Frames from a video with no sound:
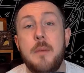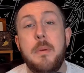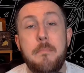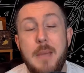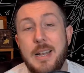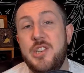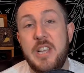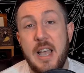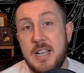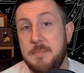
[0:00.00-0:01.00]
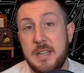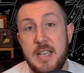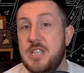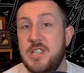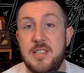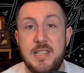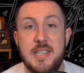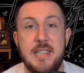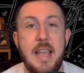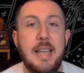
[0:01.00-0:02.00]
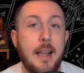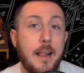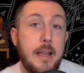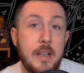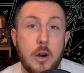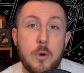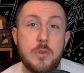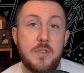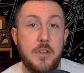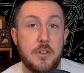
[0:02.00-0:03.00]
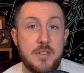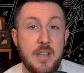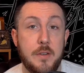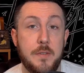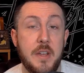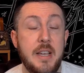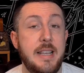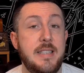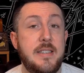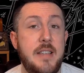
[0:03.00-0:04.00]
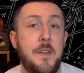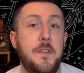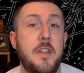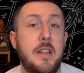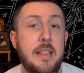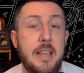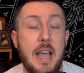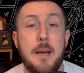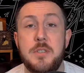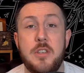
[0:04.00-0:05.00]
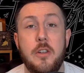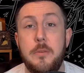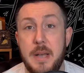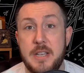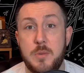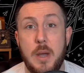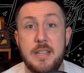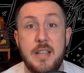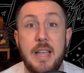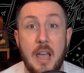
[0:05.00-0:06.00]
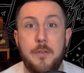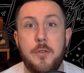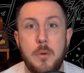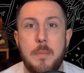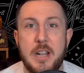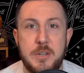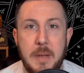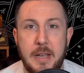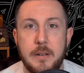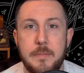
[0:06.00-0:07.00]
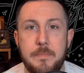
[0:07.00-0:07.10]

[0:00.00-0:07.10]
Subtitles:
But managing expectations and setting clear goals for yourself is definitely the absolute best way to get through a batch paint.